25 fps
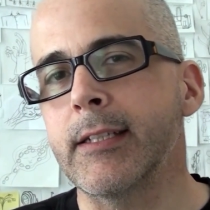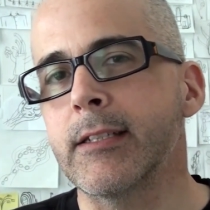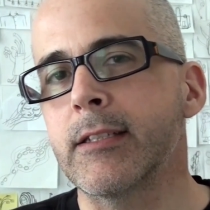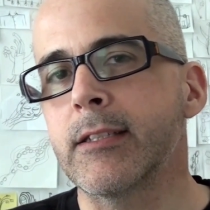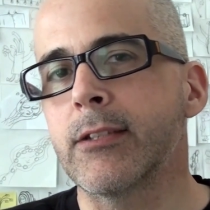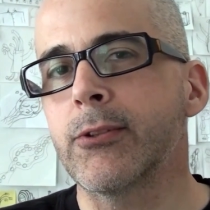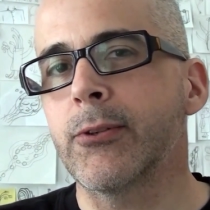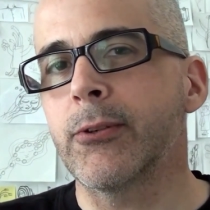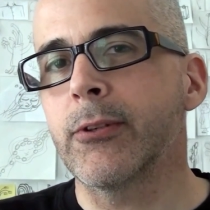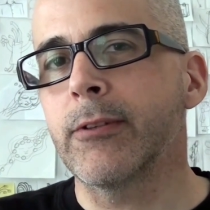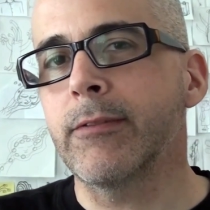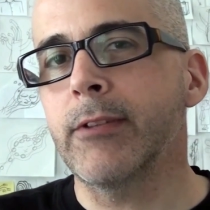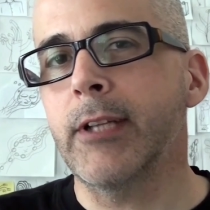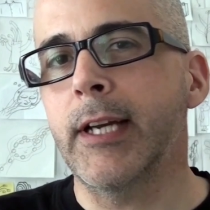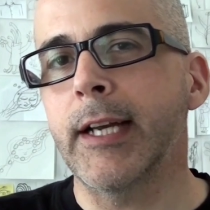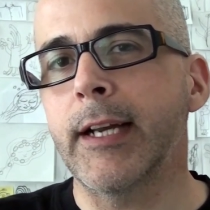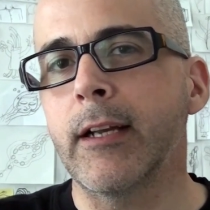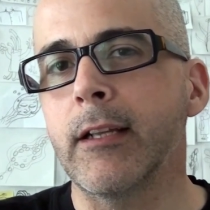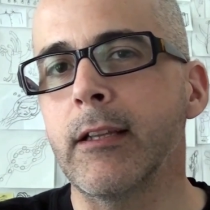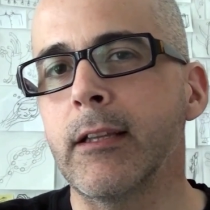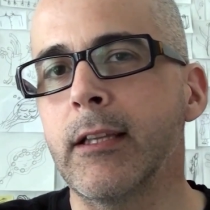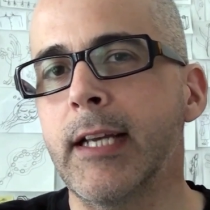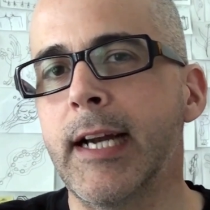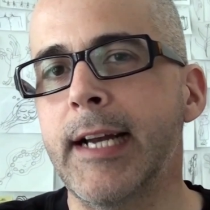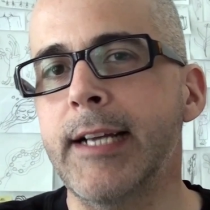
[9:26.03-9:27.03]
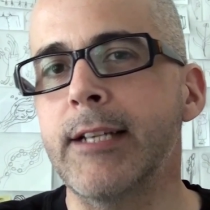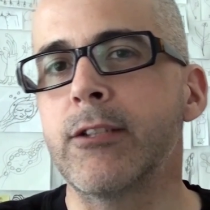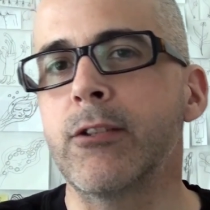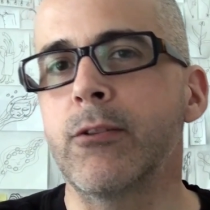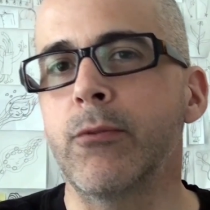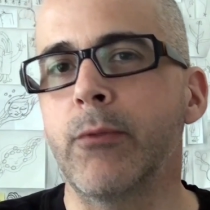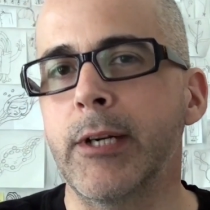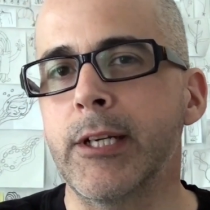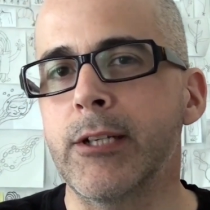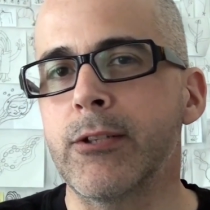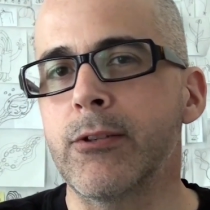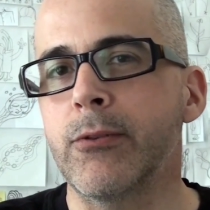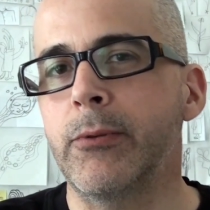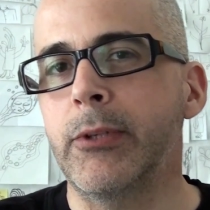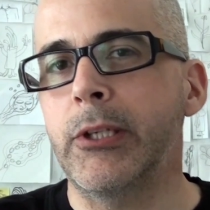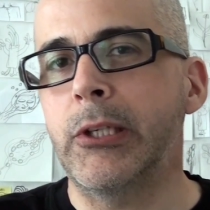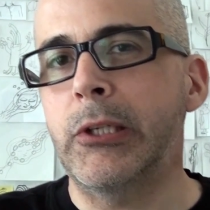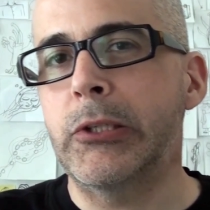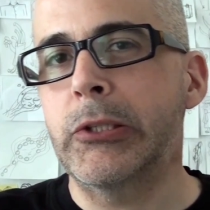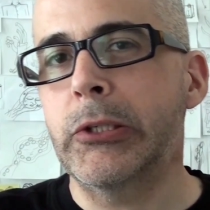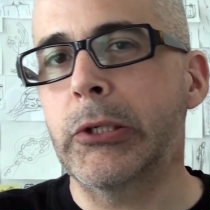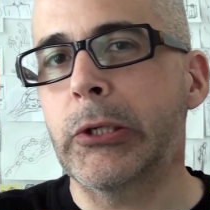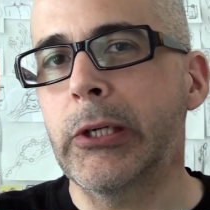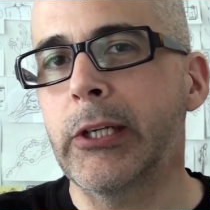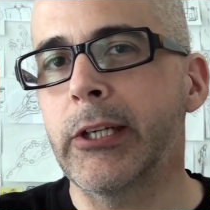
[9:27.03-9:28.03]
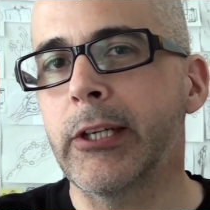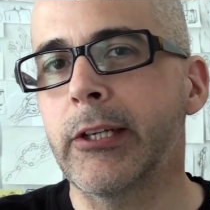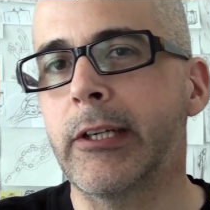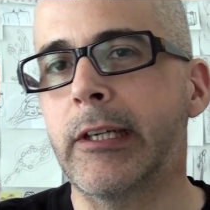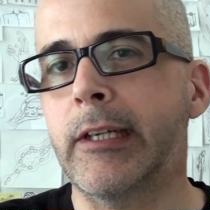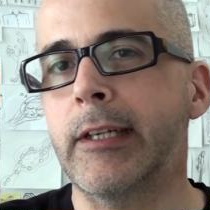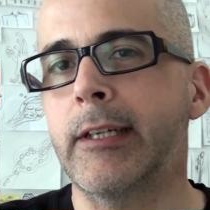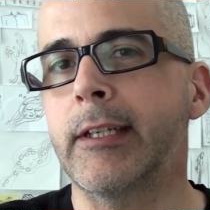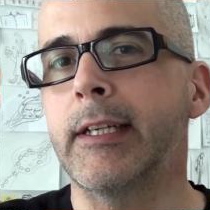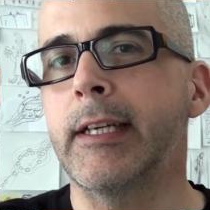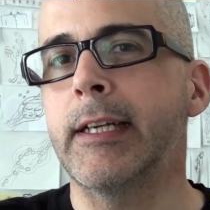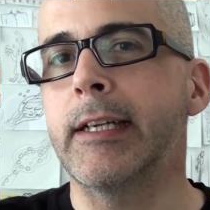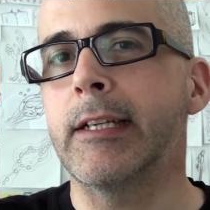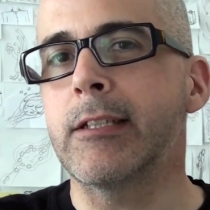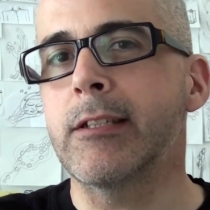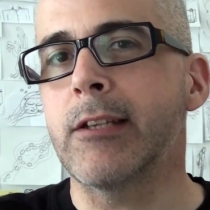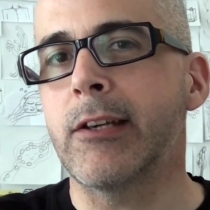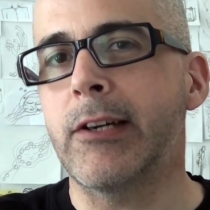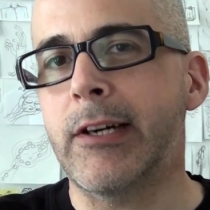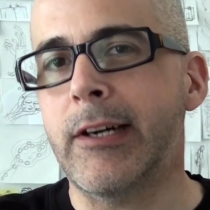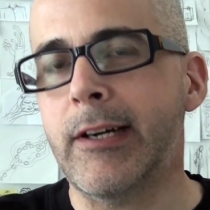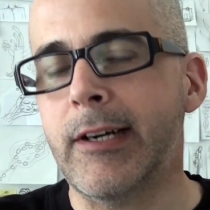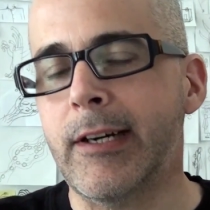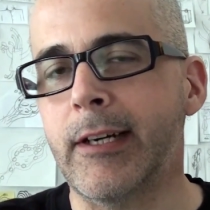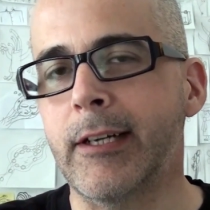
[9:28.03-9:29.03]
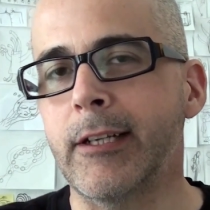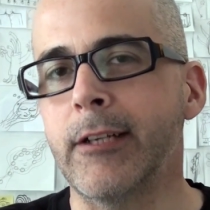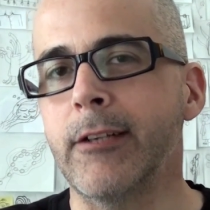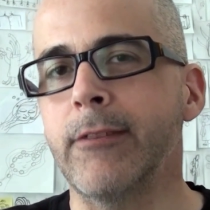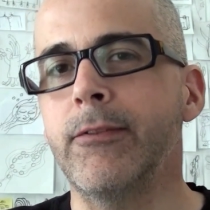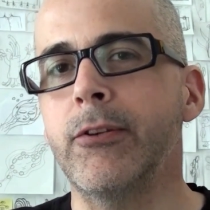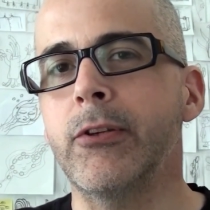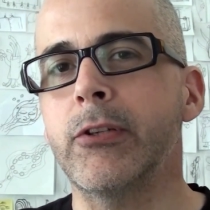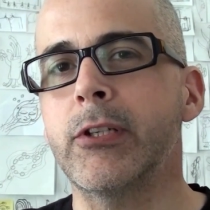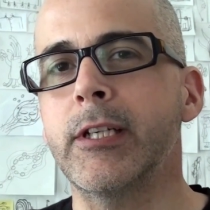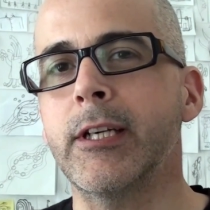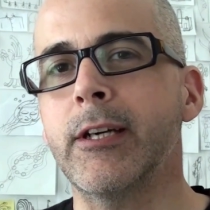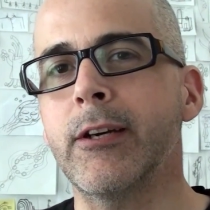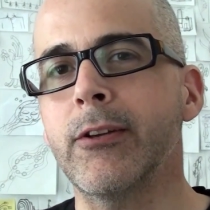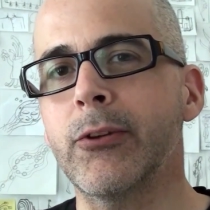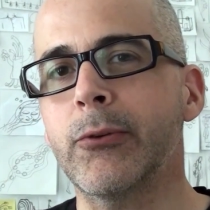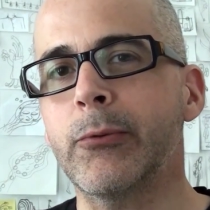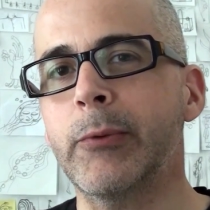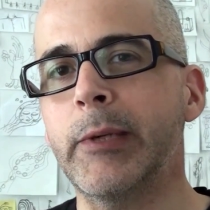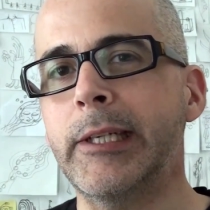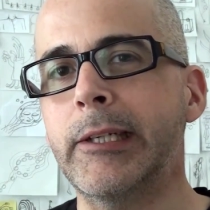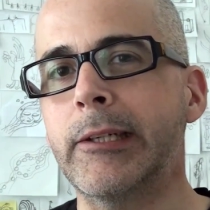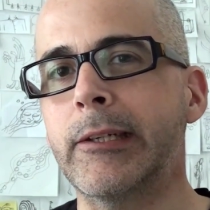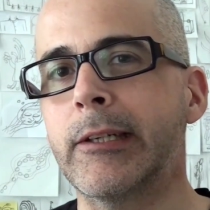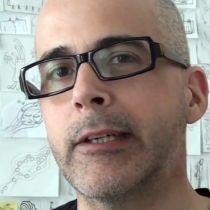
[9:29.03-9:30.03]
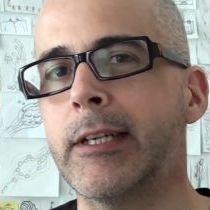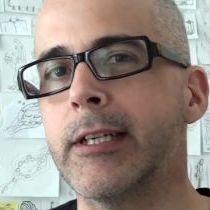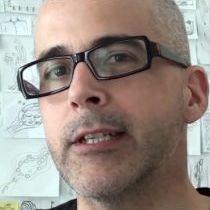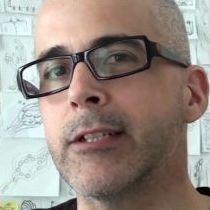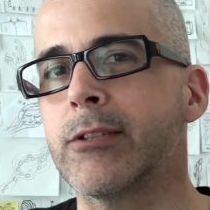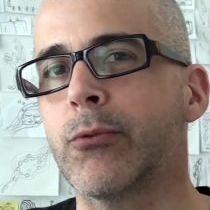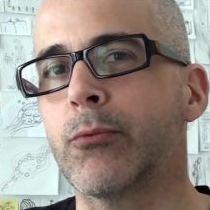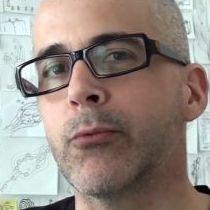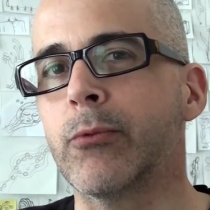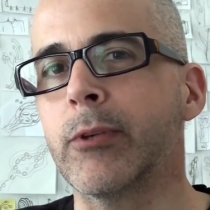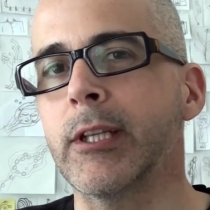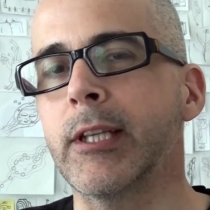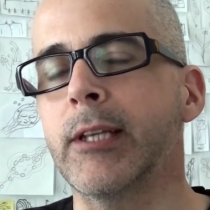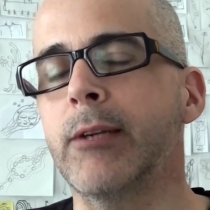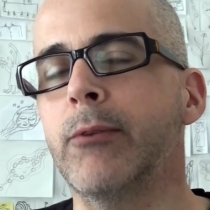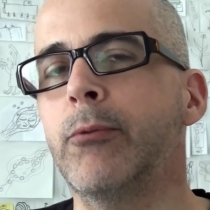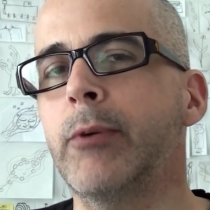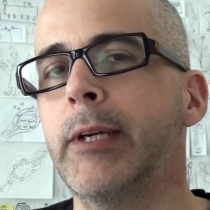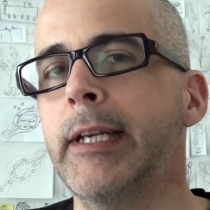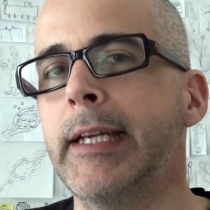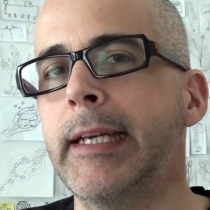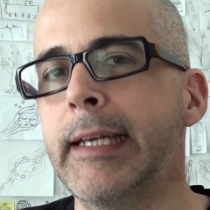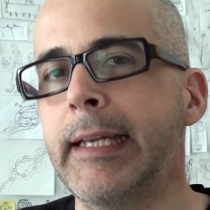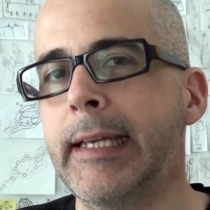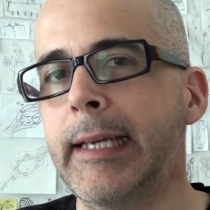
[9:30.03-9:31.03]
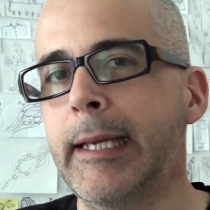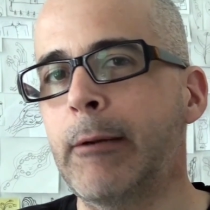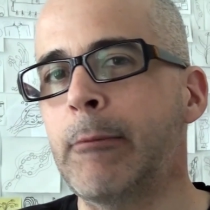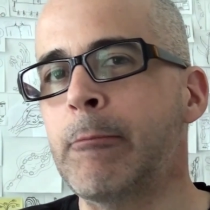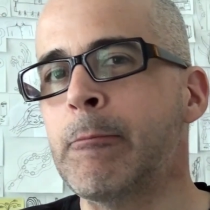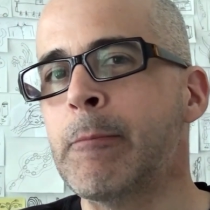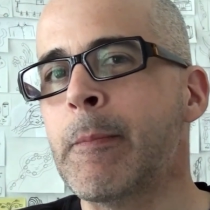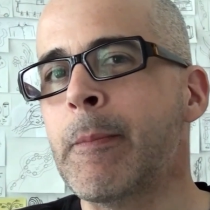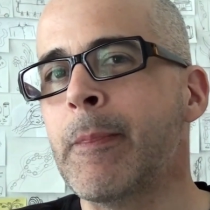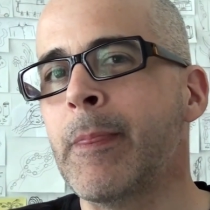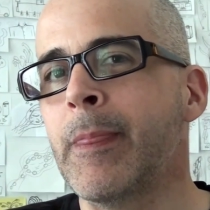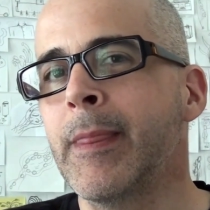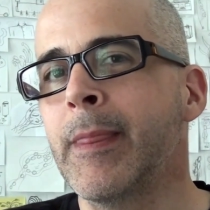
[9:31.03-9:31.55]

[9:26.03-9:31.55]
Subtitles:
It's sort of like a light switch. When you turn it on, it's on. If you tell the reader it's really windy,